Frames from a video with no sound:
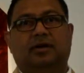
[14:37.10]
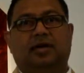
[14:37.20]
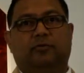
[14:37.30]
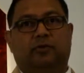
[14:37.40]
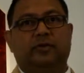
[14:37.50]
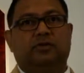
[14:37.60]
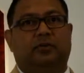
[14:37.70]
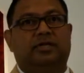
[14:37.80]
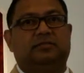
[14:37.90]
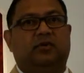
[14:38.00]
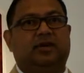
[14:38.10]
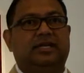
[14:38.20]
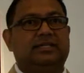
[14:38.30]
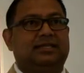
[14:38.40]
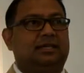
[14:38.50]
it would be so much more
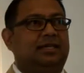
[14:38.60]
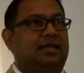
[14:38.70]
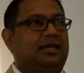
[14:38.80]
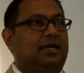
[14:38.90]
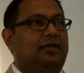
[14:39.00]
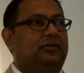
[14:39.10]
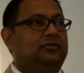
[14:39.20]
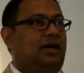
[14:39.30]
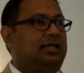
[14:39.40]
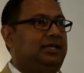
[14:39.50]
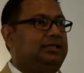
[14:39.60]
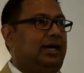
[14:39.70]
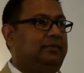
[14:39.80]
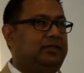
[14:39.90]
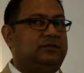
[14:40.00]
easier than they can use all that
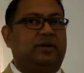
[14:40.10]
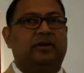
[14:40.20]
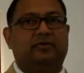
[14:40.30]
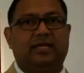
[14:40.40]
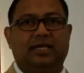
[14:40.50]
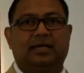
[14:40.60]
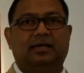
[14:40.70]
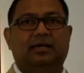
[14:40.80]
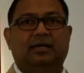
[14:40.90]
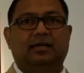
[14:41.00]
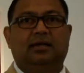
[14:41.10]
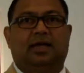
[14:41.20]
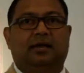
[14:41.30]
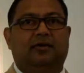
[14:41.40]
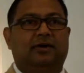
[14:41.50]
time to spend reading
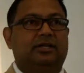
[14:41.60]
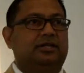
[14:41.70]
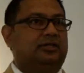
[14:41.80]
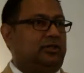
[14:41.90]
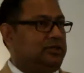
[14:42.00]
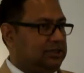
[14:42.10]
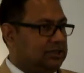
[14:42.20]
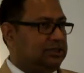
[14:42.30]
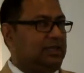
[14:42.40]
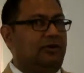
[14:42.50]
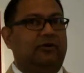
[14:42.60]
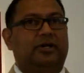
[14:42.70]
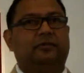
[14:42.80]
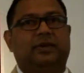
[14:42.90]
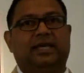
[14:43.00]
and going to churches and
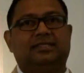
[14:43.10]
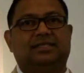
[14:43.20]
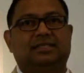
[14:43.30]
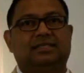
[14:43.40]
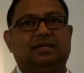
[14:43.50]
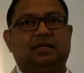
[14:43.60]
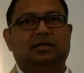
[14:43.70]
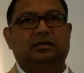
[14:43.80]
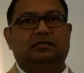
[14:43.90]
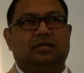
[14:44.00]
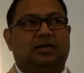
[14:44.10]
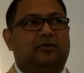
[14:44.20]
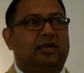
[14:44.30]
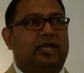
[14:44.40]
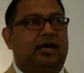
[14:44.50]
going to places. They
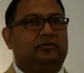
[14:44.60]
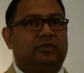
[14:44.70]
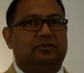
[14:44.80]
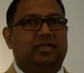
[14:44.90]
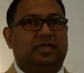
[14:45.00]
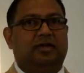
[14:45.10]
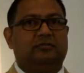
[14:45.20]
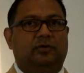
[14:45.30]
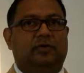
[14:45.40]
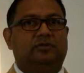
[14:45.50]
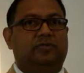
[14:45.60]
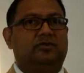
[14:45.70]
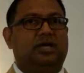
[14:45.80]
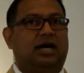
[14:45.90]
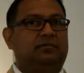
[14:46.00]
don't really have to do that. They have so much
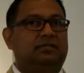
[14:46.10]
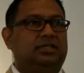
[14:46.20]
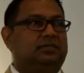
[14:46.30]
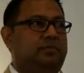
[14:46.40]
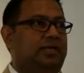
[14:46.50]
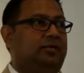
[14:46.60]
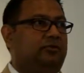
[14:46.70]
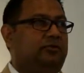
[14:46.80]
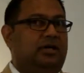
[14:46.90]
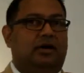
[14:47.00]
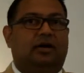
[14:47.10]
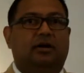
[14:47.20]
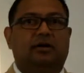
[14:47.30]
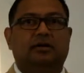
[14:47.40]
more time to just be who they are.